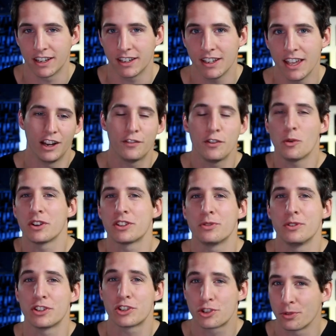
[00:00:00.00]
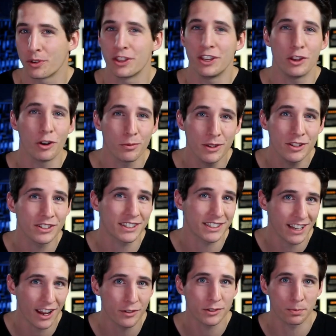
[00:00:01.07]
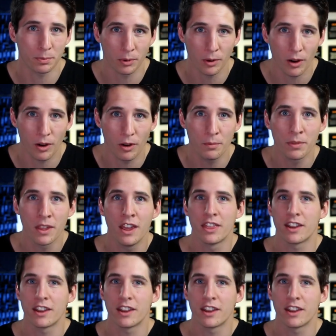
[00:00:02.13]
and if you want to ensure that your music sounds pro,